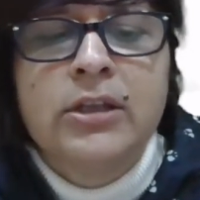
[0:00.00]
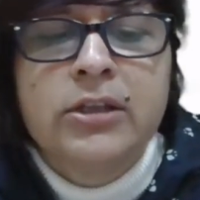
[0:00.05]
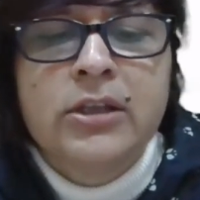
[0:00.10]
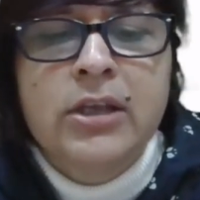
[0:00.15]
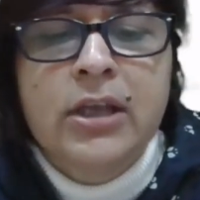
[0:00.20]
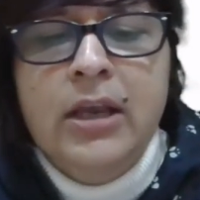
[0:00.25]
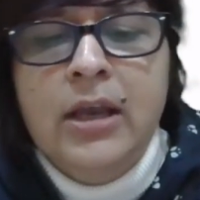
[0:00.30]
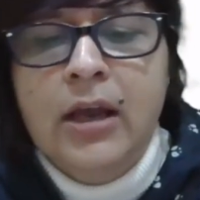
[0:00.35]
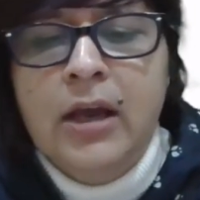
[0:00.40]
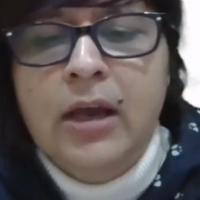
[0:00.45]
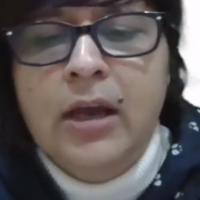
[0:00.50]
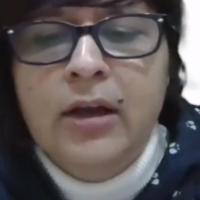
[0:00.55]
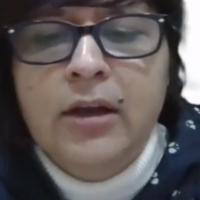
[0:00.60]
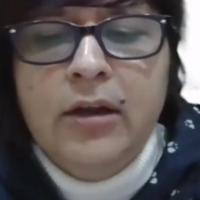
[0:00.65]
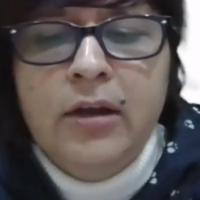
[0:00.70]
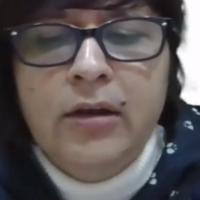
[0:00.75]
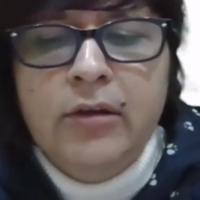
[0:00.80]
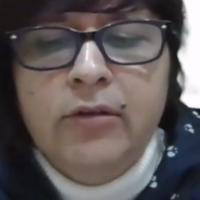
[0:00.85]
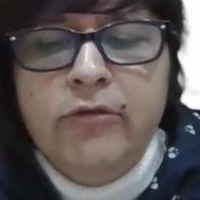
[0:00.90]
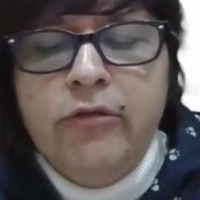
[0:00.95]
They
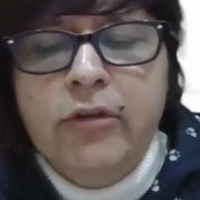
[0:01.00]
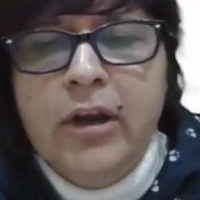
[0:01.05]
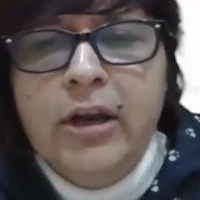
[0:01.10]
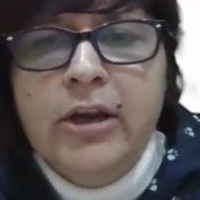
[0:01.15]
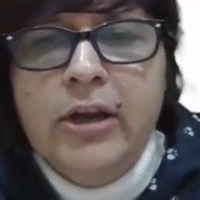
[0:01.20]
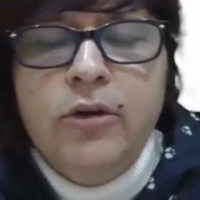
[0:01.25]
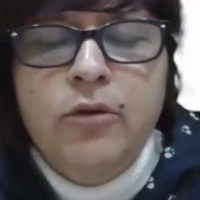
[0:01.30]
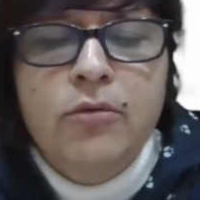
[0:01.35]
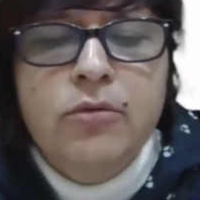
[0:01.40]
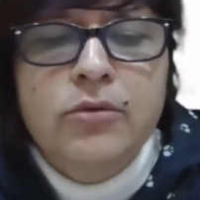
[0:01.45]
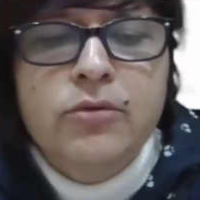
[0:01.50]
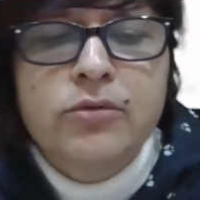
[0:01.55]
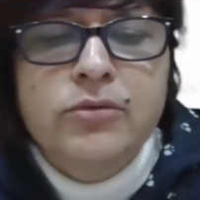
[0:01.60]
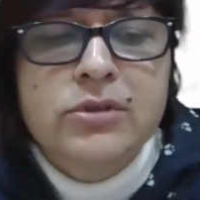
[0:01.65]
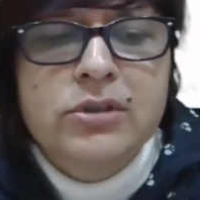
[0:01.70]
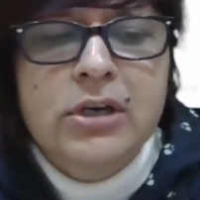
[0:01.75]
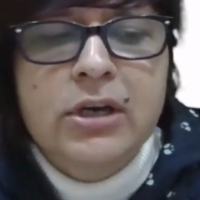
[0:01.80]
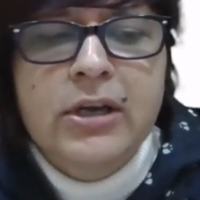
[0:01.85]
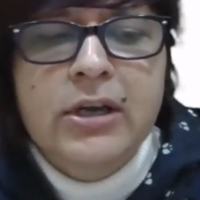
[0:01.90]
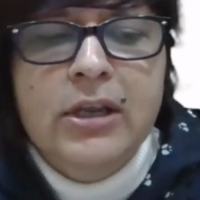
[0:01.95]
try to
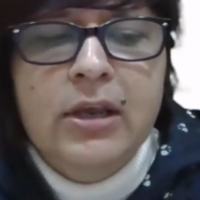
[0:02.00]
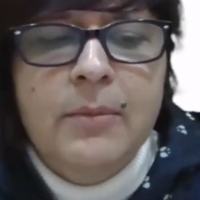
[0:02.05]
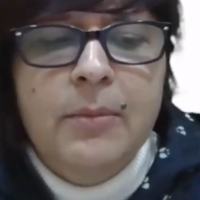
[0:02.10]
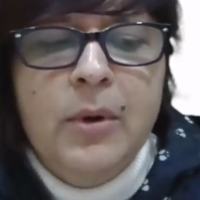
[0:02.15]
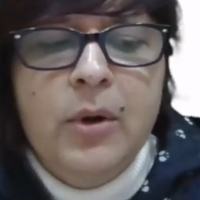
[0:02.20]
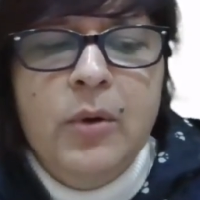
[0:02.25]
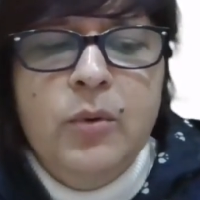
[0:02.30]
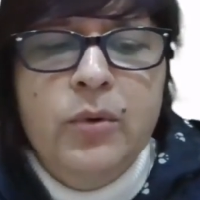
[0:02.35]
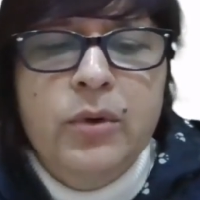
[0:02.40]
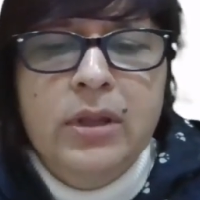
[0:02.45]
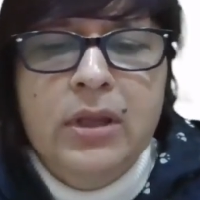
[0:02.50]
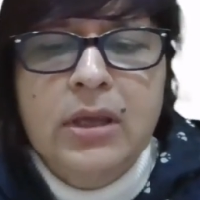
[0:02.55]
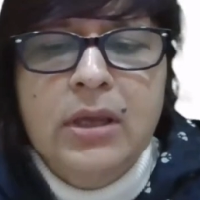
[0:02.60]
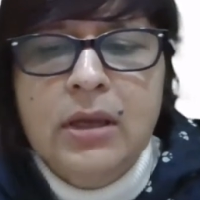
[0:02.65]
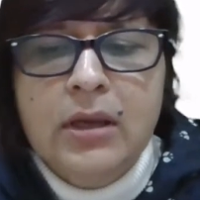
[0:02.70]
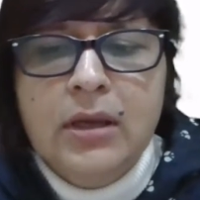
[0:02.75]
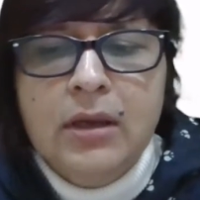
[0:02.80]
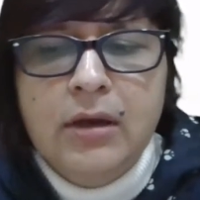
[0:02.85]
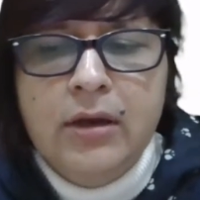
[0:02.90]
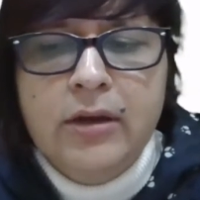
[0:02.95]
study about
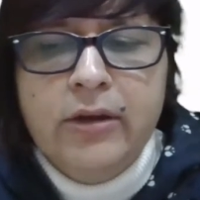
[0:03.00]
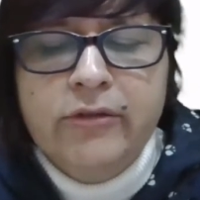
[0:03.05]
they